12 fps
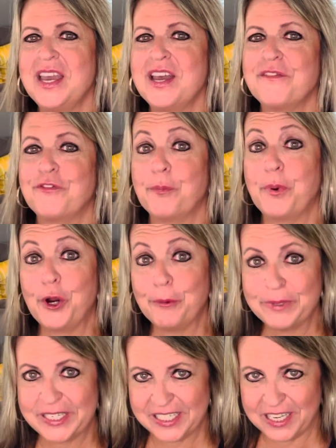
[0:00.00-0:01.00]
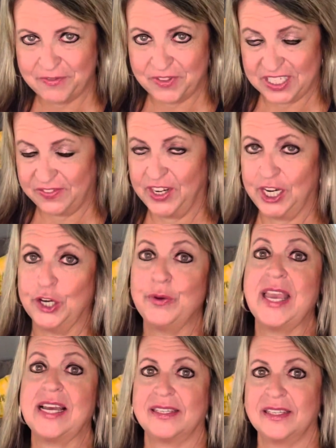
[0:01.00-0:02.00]
For purposes of this video,
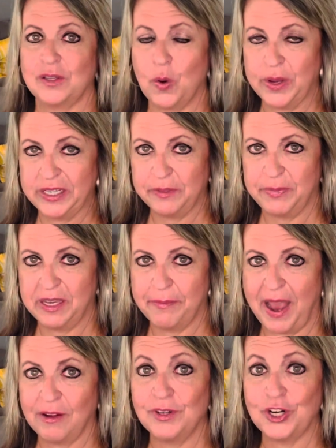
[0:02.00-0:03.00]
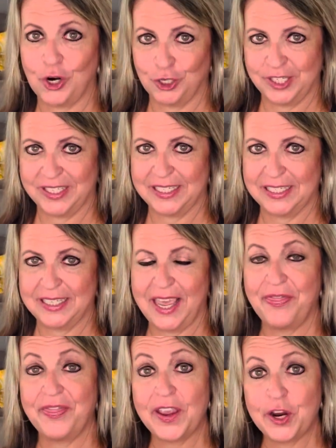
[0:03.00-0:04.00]
yes, it's going to be about narcissists
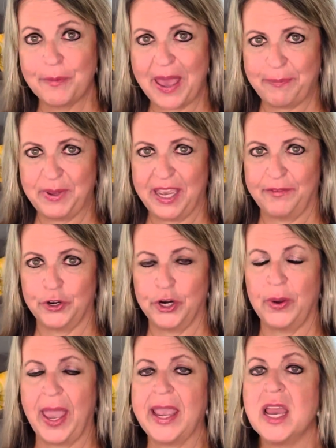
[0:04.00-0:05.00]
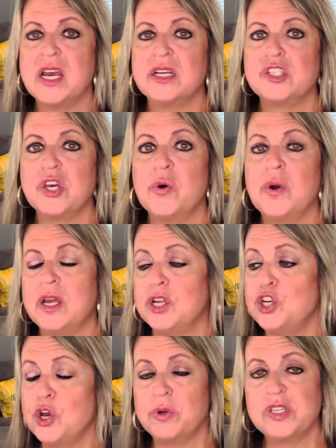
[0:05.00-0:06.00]
and their bad behavior. Okay, so
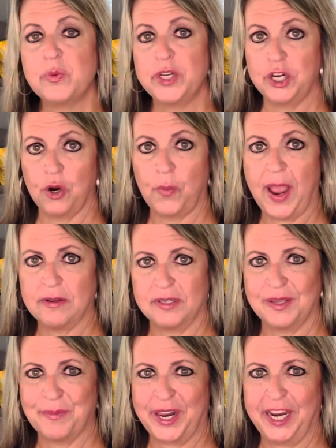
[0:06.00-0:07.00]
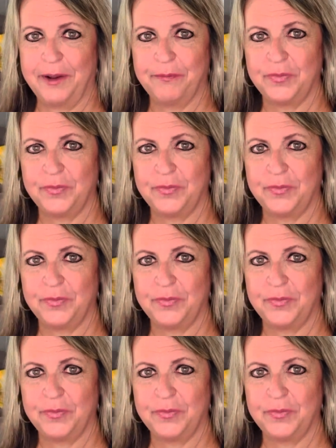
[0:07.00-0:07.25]
notice when you're around somebody.